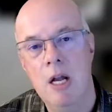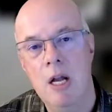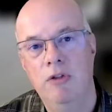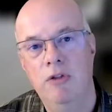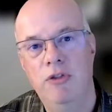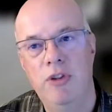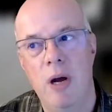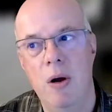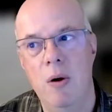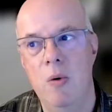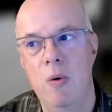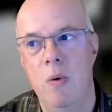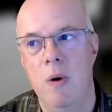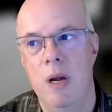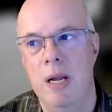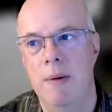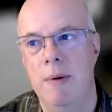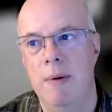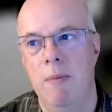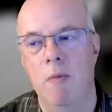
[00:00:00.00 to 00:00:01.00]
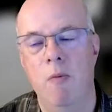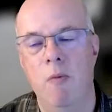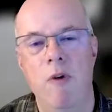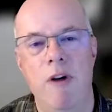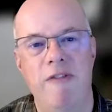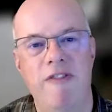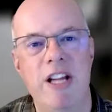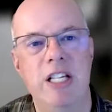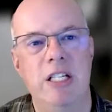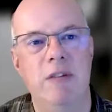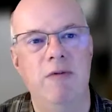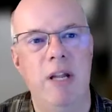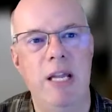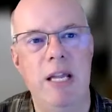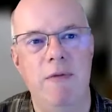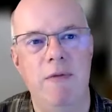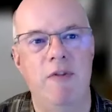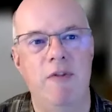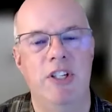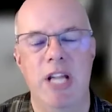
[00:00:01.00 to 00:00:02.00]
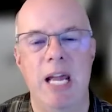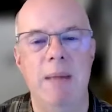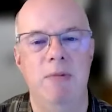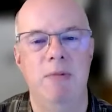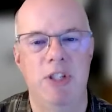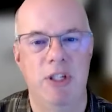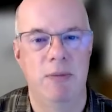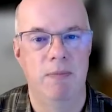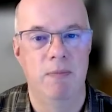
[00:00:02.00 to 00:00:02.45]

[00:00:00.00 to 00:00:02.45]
So effectively, the same